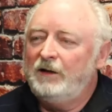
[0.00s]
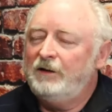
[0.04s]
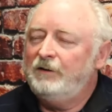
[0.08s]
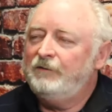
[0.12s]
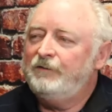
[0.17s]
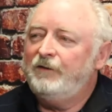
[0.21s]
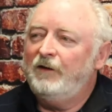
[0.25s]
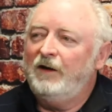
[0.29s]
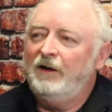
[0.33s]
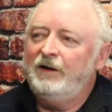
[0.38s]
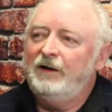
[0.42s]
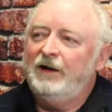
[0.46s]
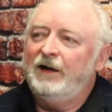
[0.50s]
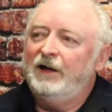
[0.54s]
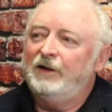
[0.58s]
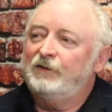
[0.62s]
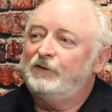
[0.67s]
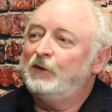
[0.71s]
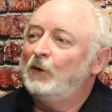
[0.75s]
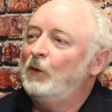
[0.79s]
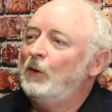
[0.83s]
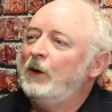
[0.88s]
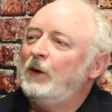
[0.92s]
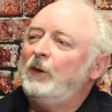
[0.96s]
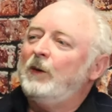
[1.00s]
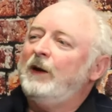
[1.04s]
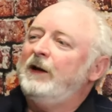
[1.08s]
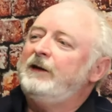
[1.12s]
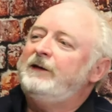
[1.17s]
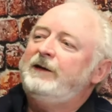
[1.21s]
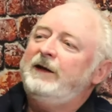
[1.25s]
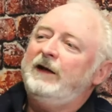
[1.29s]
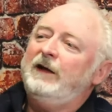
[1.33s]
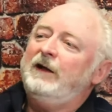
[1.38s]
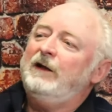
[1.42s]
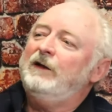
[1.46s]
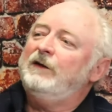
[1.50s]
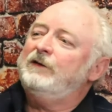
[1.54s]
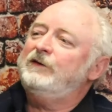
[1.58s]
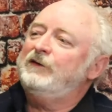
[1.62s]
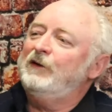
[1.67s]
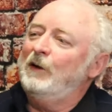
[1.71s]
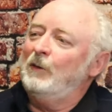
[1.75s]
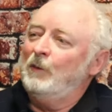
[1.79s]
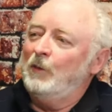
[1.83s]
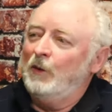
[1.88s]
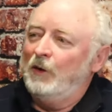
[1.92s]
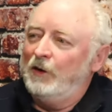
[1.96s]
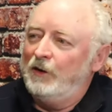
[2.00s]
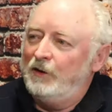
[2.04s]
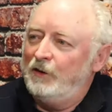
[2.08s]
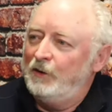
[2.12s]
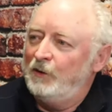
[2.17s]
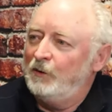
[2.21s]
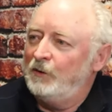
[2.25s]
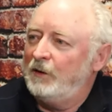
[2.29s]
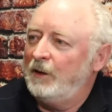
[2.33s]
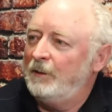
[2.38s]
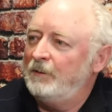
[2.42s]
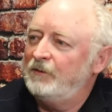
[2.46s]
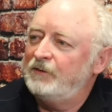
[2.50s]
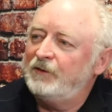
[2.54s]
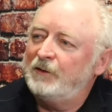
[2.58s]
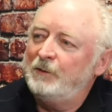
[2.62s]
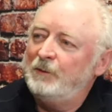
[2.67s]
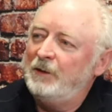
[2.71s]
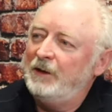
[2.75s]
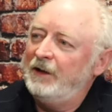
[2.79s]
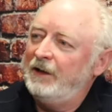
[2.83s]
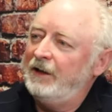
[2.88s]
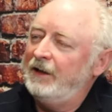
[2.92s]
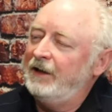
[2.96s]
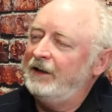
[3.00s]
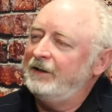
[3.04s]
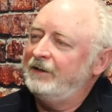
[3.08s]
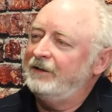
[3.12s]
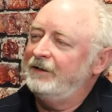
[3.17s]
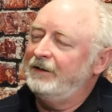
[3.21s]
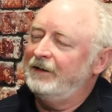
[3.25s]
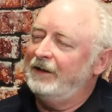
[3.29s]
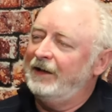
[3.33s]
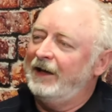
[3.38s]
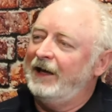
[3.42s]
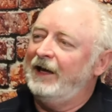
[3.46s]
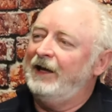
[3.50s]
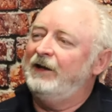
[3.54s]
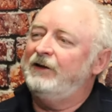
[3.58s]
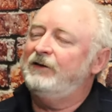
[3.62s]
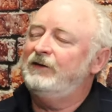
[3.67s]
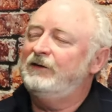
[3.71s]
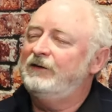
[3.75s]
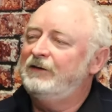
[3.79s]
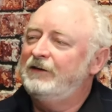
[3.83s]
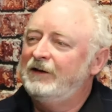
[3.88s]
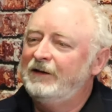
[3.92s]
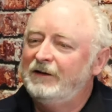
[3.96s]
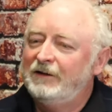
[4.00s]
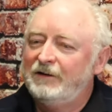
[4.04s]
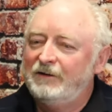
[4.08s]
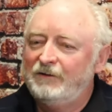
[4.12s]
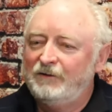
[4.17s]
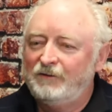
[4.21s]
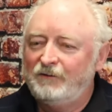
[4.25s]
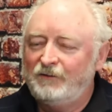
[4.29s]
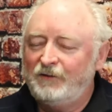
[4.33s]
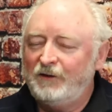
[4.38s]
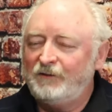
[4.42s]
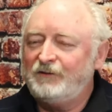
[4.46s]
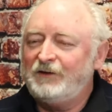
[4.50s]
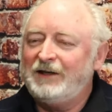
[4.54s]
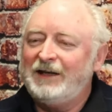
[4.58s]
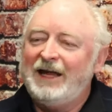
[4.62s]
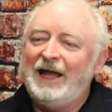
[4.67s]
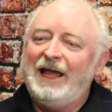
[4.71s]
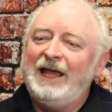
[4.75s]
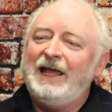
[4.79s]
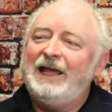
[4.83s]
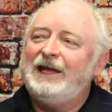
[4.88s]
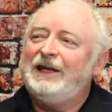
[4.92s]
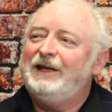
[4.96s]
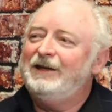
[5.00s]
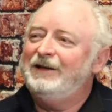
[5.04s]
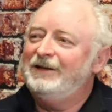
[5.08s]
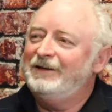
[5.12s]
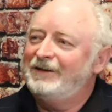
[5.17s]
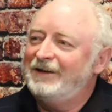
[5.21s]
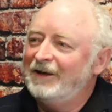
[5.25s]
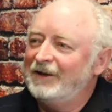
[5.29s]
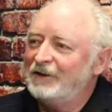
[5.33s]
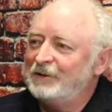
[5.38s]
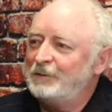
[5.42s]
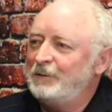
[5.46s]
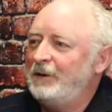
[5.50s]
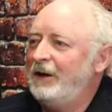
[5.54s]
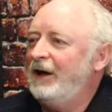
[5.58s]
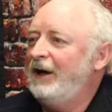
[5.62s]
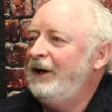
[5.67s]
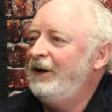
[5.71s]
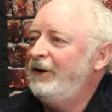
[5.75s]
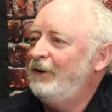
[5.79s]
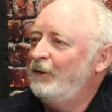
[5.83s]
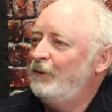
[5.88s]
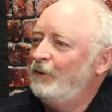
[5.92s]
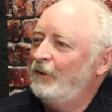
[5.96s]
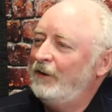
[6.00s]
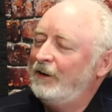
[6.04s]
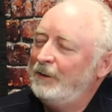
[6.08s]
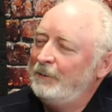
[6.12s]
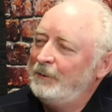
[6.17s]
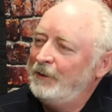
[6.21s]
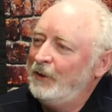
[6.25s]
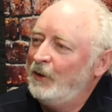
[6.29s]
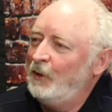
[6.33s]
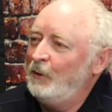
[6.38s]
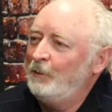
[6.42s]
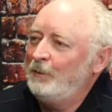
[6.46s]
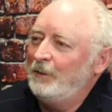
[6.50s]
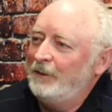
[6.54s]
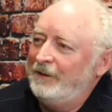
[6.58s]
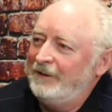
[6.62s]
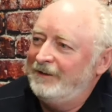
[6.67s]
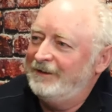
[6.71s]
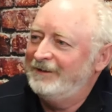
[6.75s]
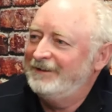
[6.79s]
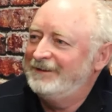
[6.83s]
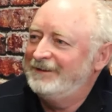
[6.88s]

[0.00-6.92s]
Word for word: to find out. So what do I right. tell someone who comes to me at, at 58 and tells me I don't want to be opened?